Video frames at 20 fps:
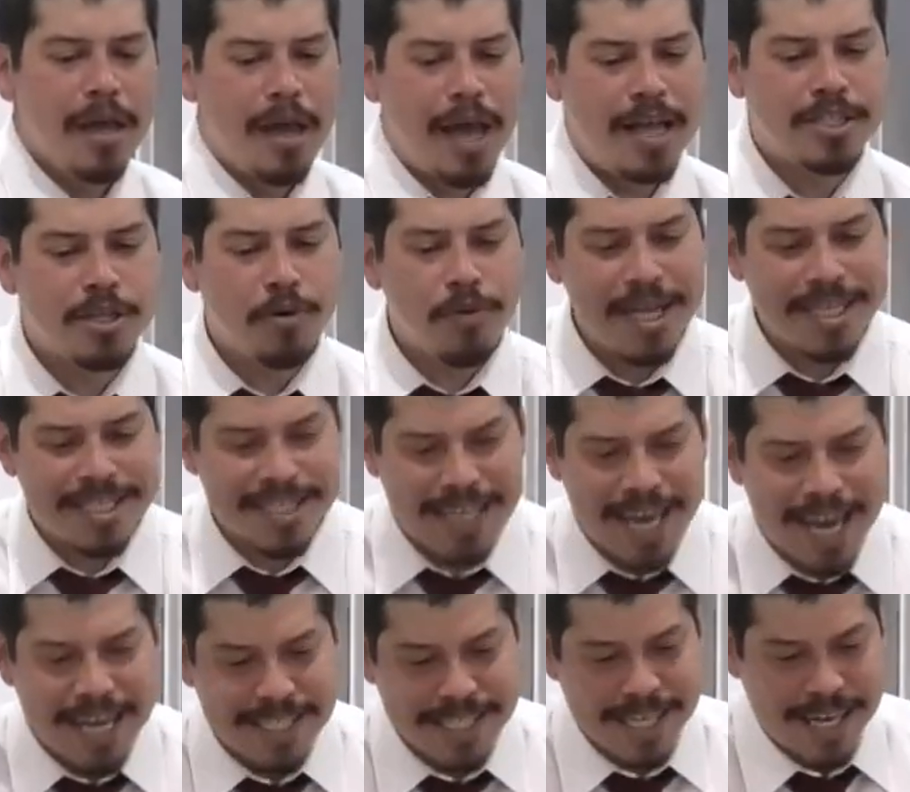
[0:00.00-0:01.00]
And so when it
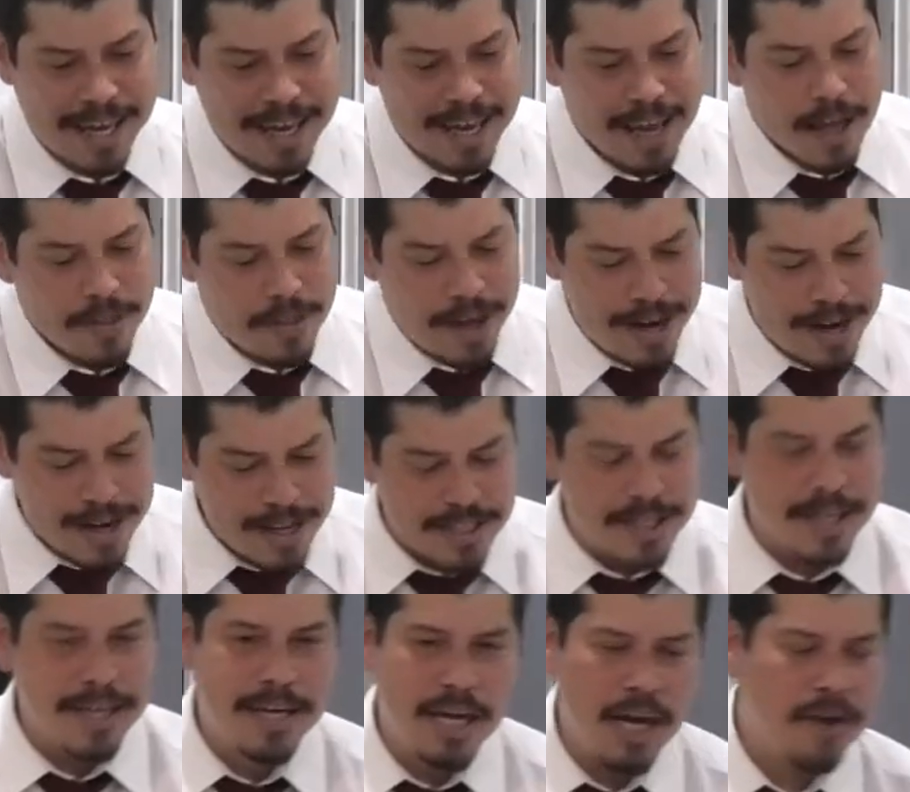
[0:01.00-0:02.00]
says here that it is
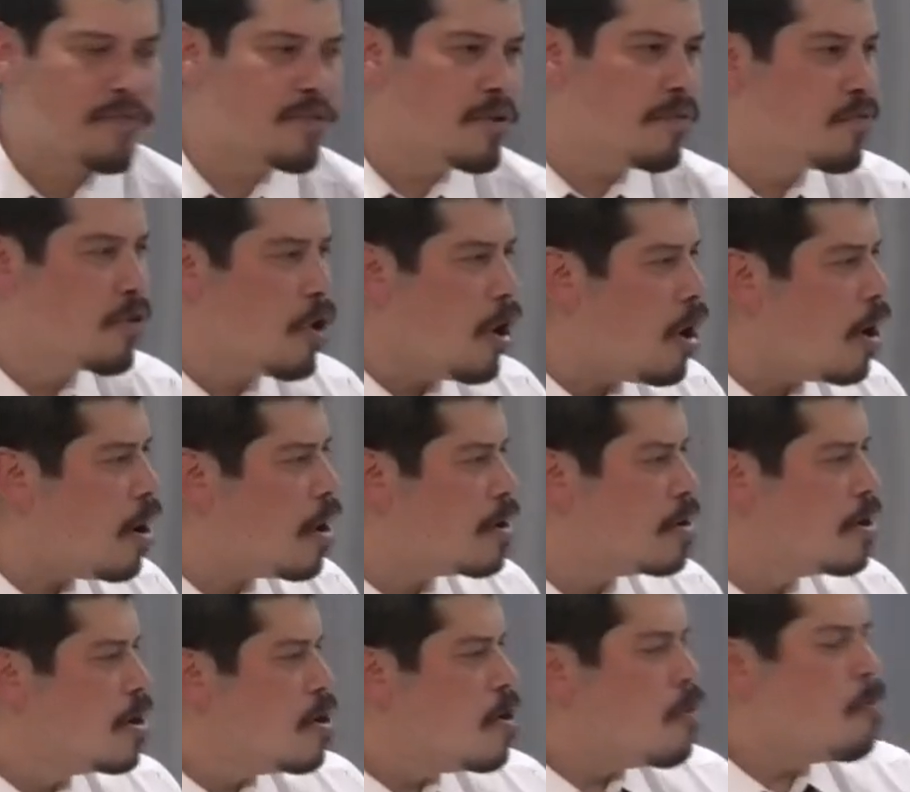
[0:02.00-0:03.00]
the gift of God,
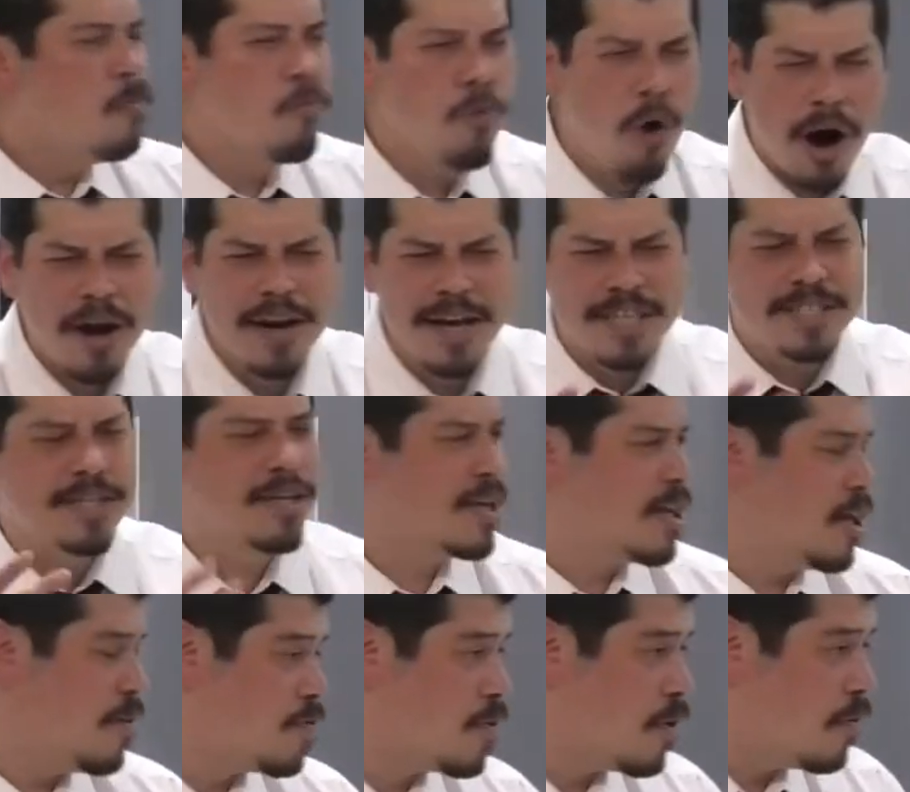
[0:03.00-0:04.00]
what is the
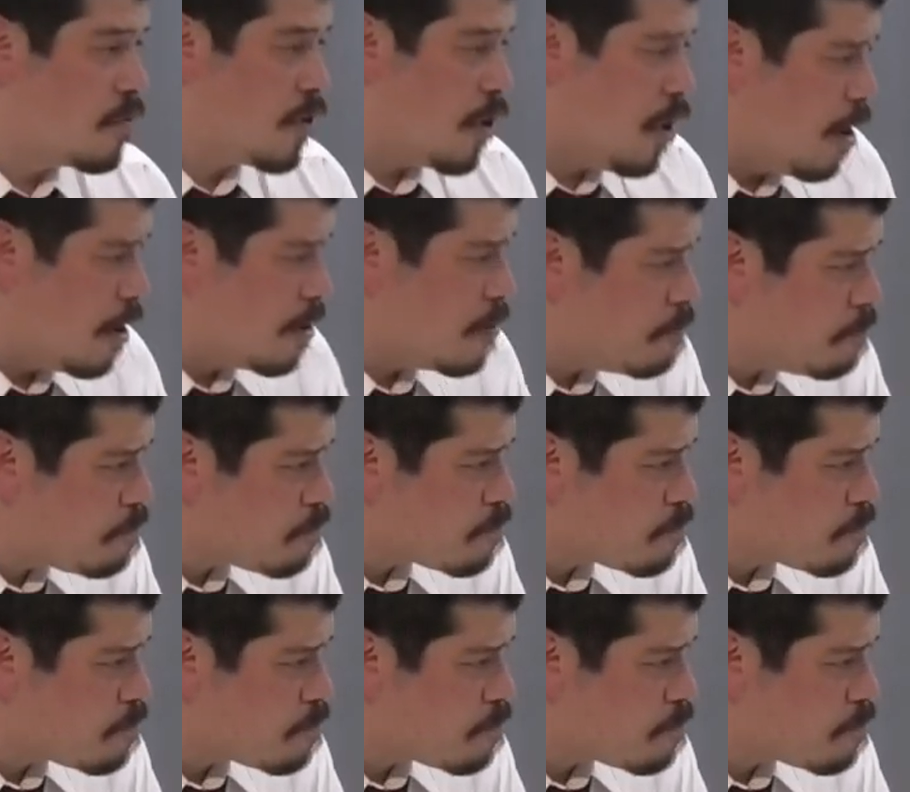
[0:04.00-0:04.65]
gift of God?